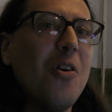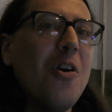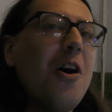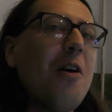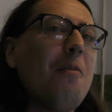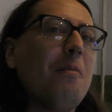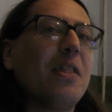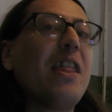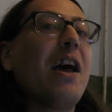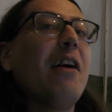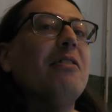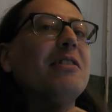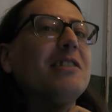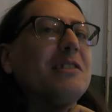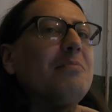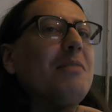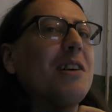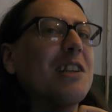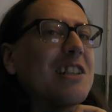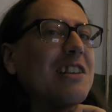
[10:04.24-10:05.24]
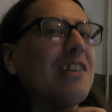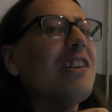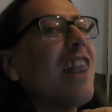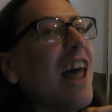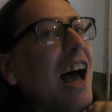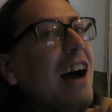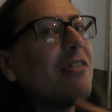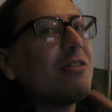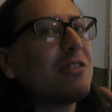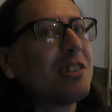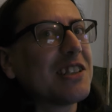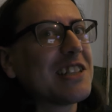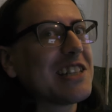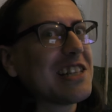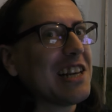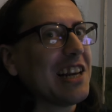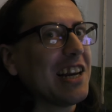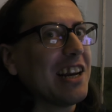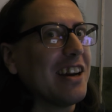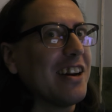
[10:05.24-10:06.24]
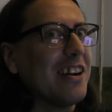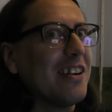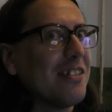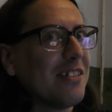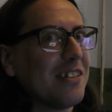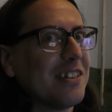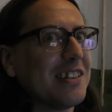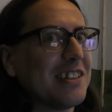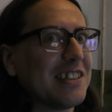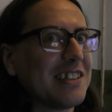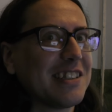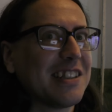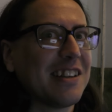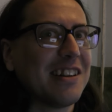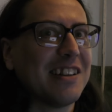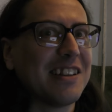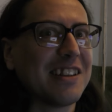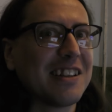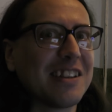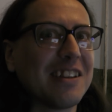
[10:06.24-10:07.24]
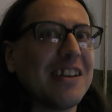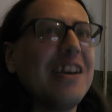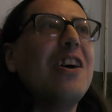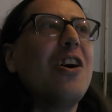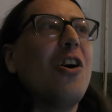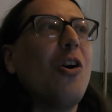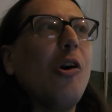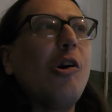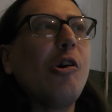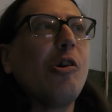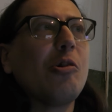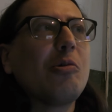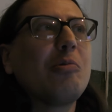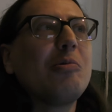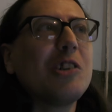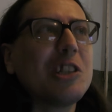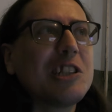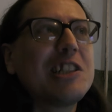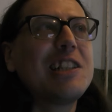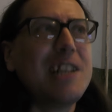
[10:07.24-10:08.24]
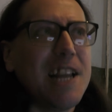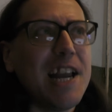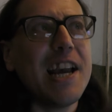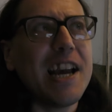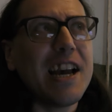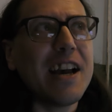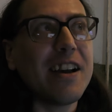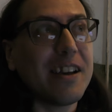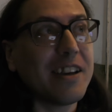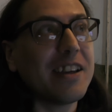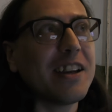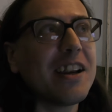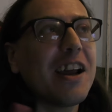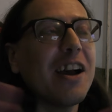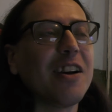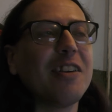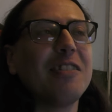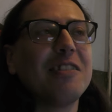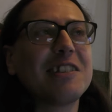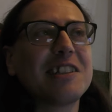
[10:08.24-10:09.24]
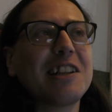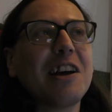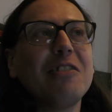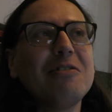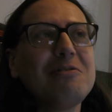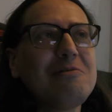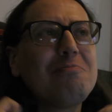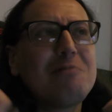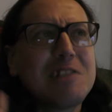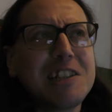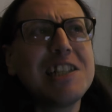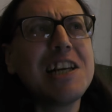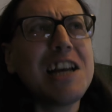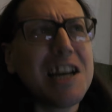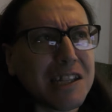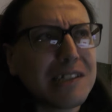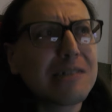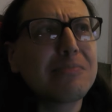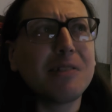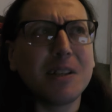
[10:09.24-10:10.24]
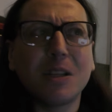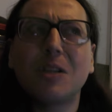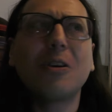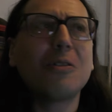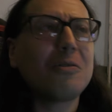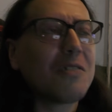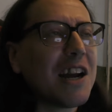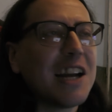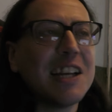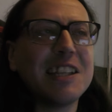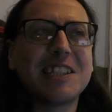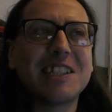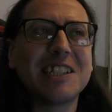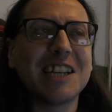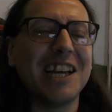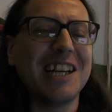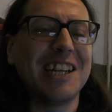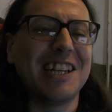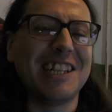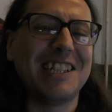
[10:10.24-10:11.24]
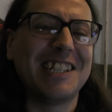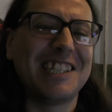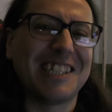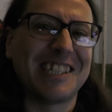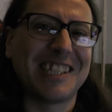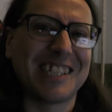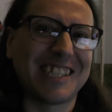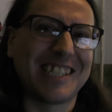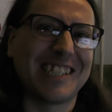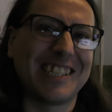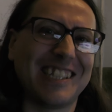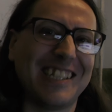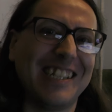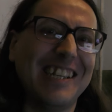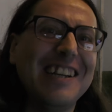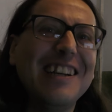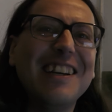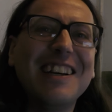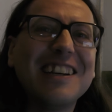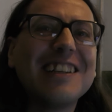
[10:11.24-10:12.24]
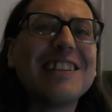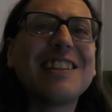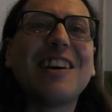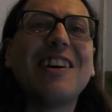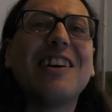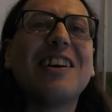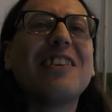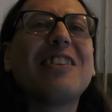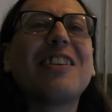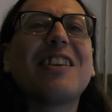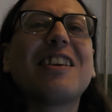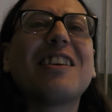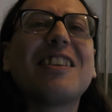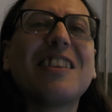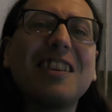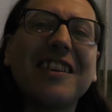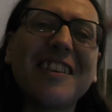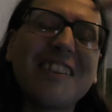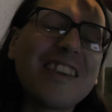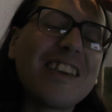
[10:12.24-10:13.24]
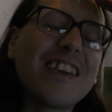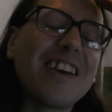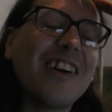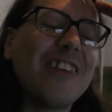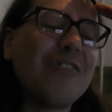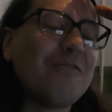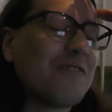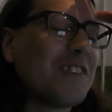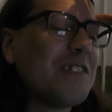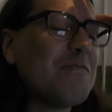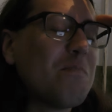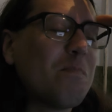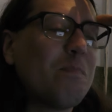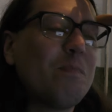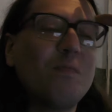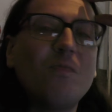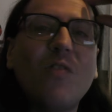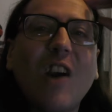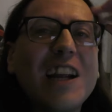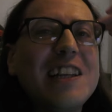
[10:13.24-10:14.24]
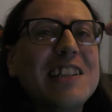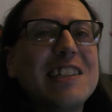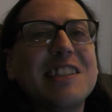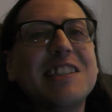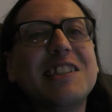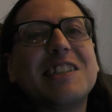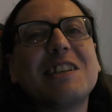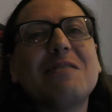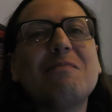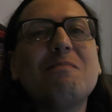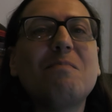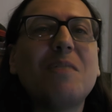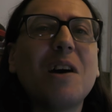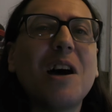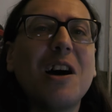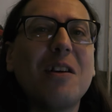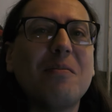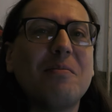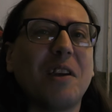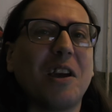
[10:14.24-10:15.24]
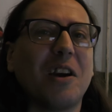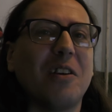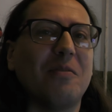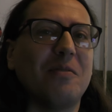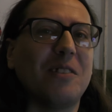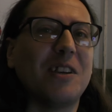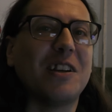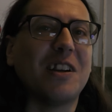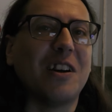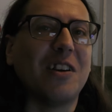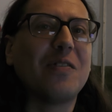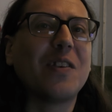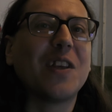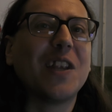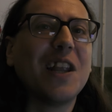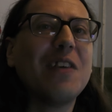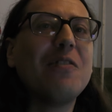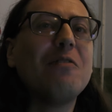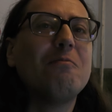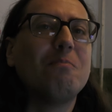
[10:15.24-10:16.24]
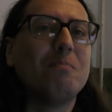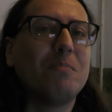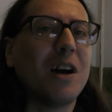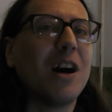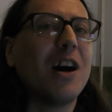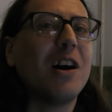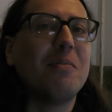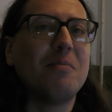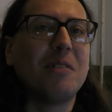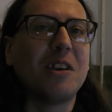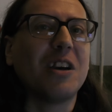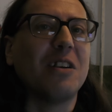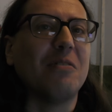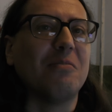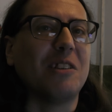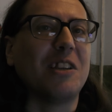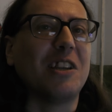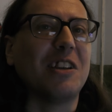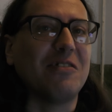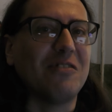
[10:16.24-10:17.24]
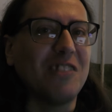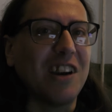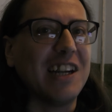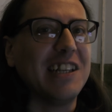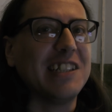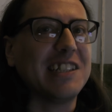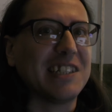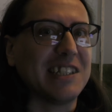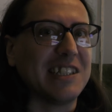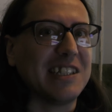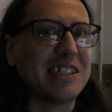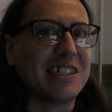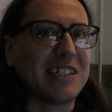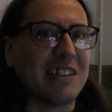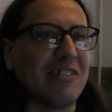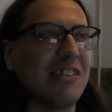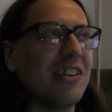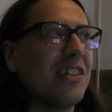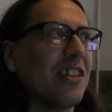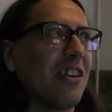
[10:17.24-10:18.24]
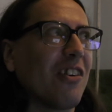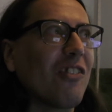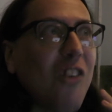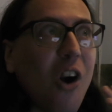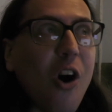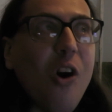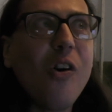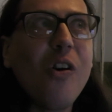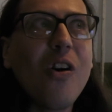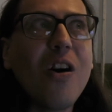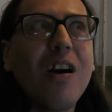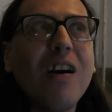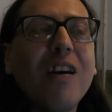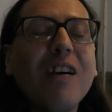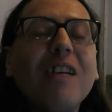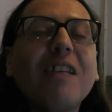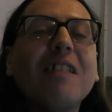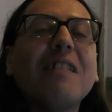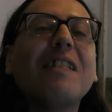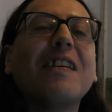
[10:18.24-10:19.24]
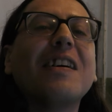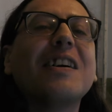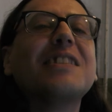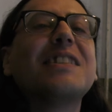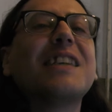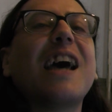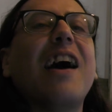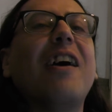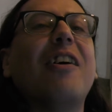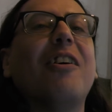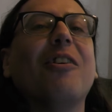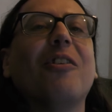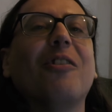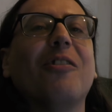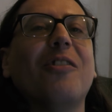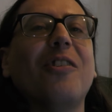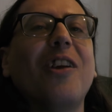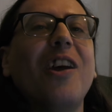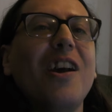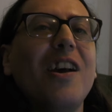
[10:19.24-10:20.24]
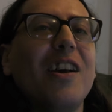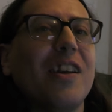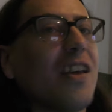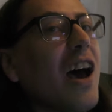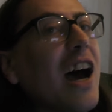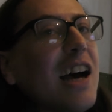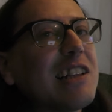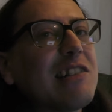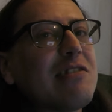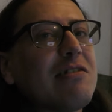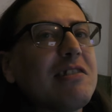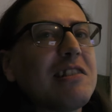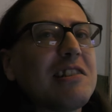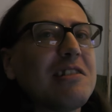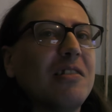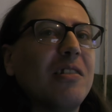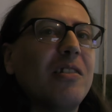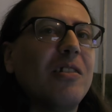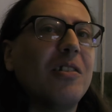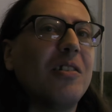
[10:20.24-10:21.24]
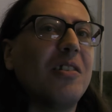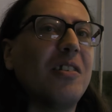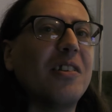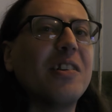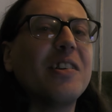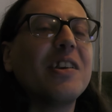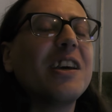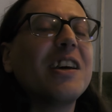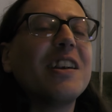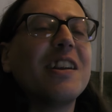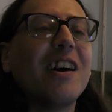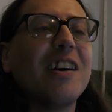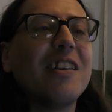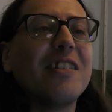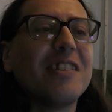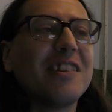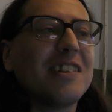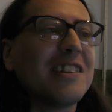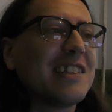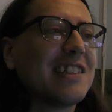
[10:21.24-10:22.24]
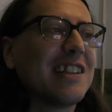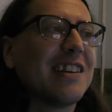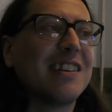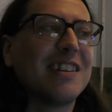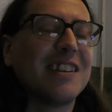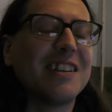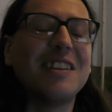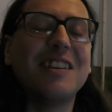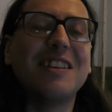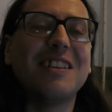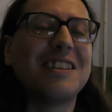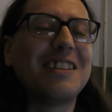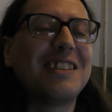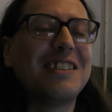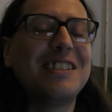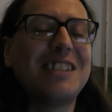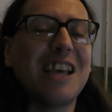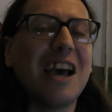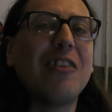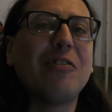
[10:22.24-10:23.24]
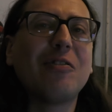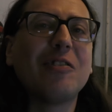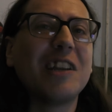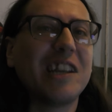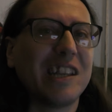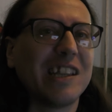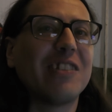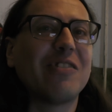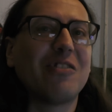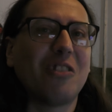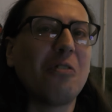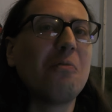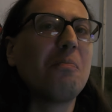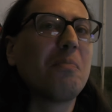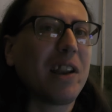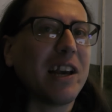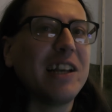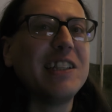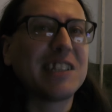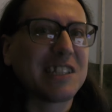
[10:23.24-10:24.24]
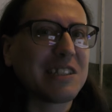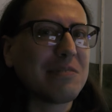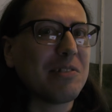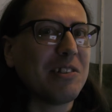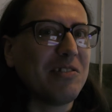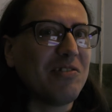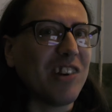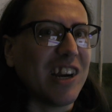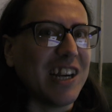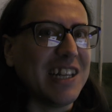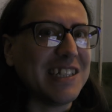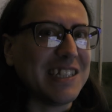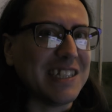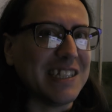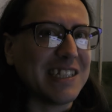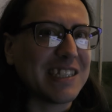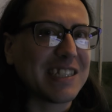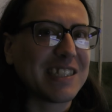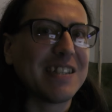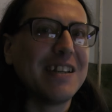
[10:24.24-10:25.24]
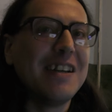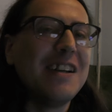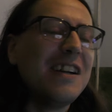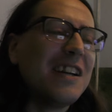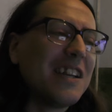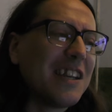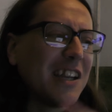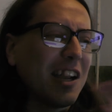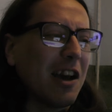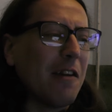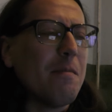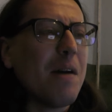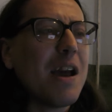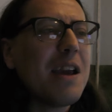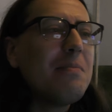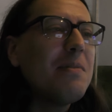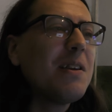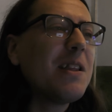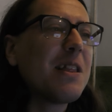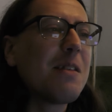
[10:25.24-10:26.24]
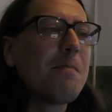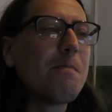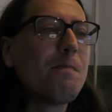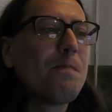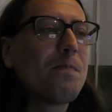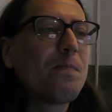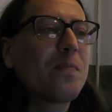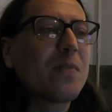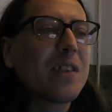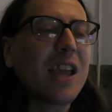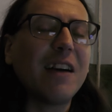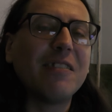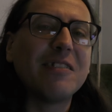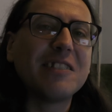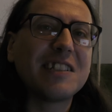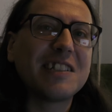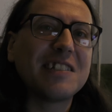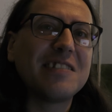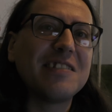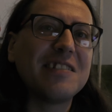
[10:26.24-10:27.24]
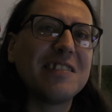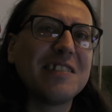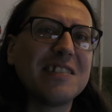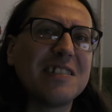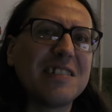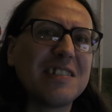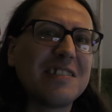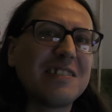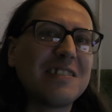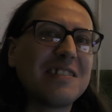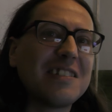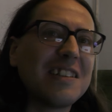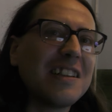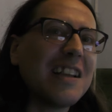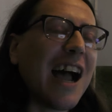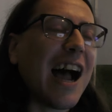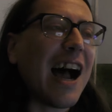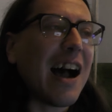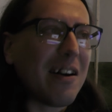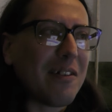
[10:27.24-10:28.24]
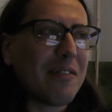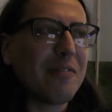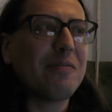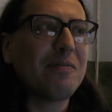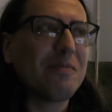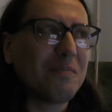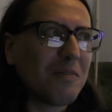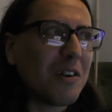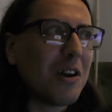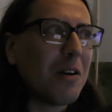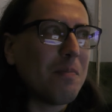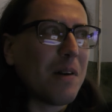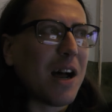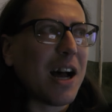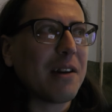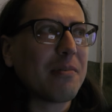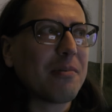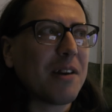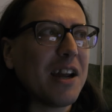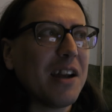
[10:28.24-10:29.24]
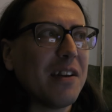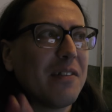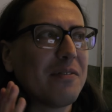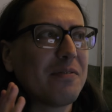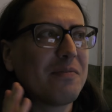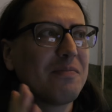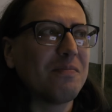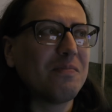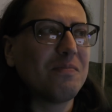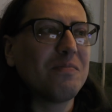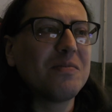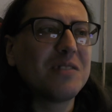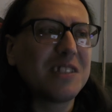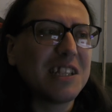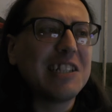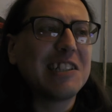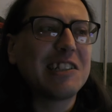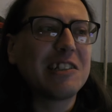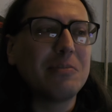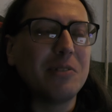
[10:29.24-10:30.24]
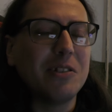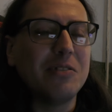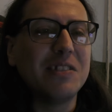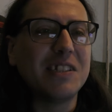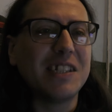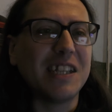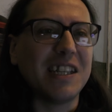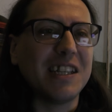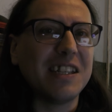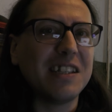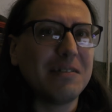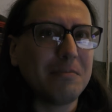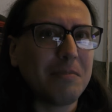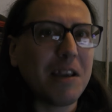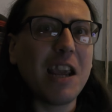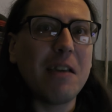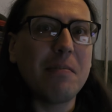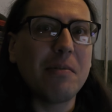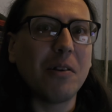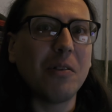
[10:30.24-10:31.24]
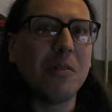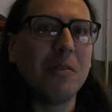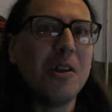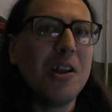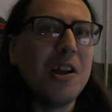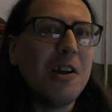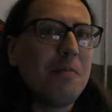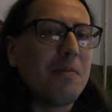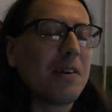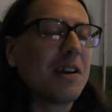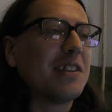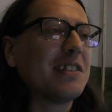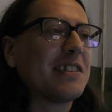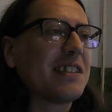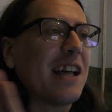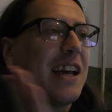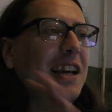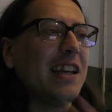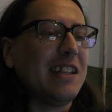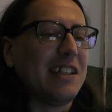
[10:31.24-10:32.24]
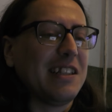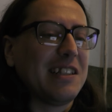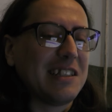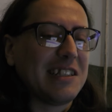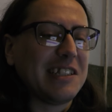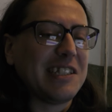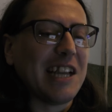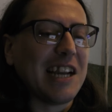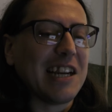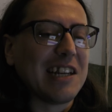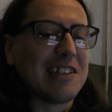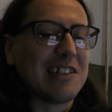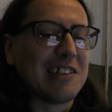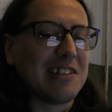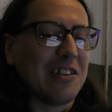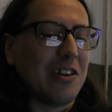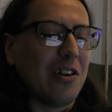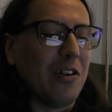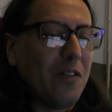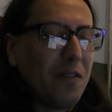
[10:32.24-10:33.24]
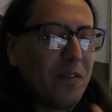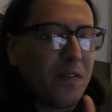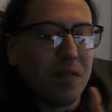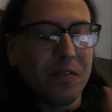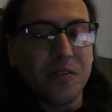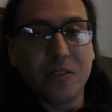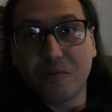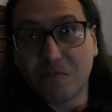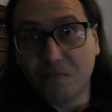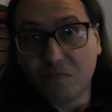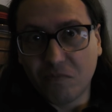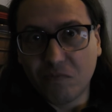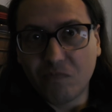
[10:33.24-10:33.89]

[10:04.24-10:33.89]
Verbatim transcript: more, but there was a much louder cheer. It's like awkward cheer, you know, it's like, oh shit, we're not racist. Like it, it, you can't be racist in Birmingham, you know. If you live in Birmingham and you're racist, you're in the wrong town, that's for sure, you know. It's like, it's definitely in the wrong place to be racist, you know. Maybe the council have a bad way of distributing people because they section off